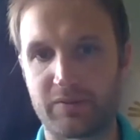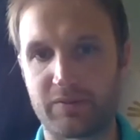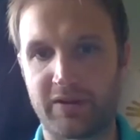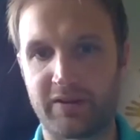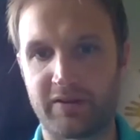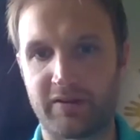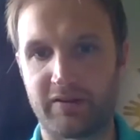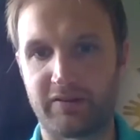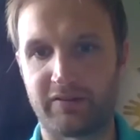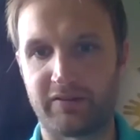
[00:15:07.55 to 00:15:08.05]

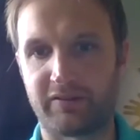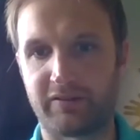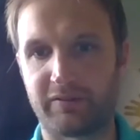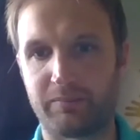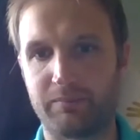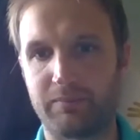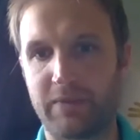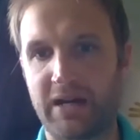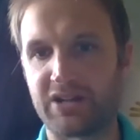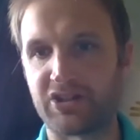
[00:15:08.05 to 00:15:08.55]
whether it's
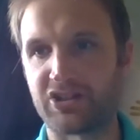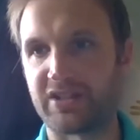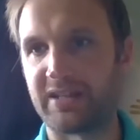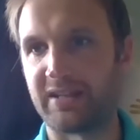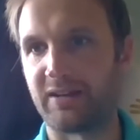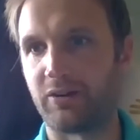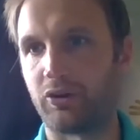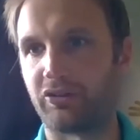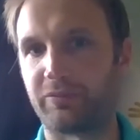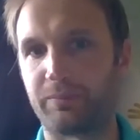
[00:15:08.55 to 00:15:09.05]
match day
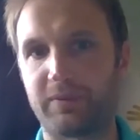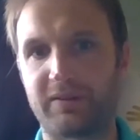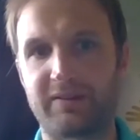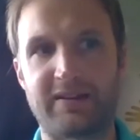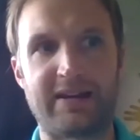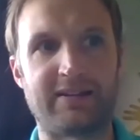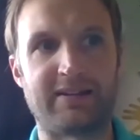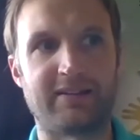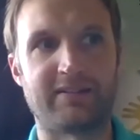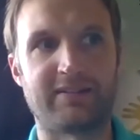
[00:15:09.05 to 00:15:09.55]

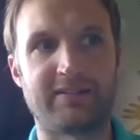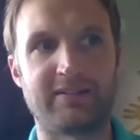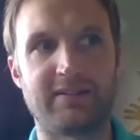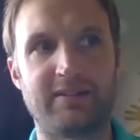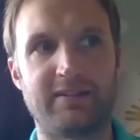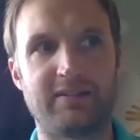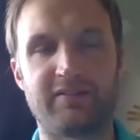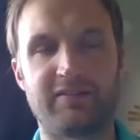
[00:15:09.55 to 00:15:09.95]
hospitality,